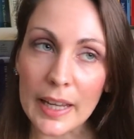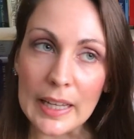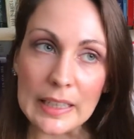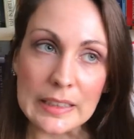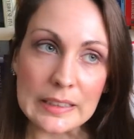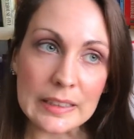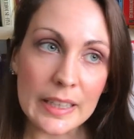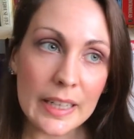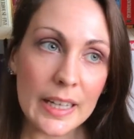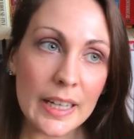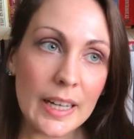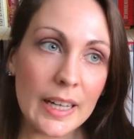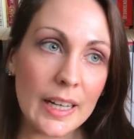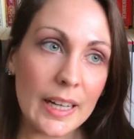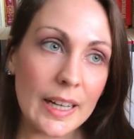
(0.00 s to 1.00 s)
And
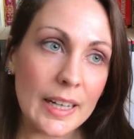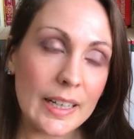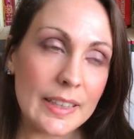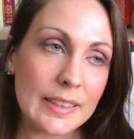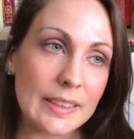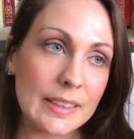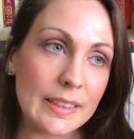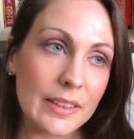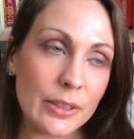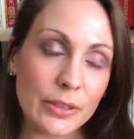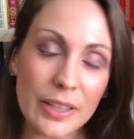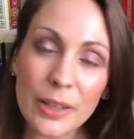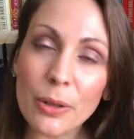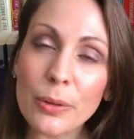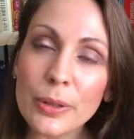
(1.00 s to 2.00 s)
uh, there's
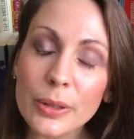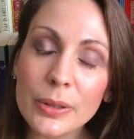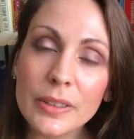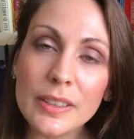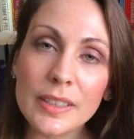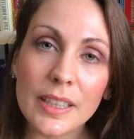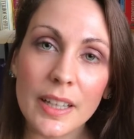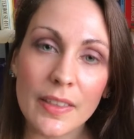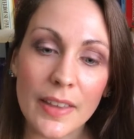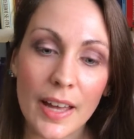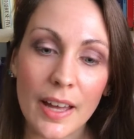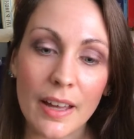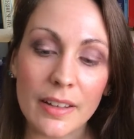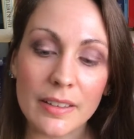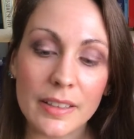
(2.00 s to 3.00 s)
interludes
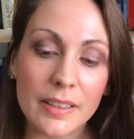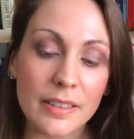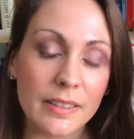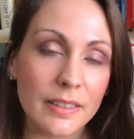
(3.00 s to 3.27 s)
that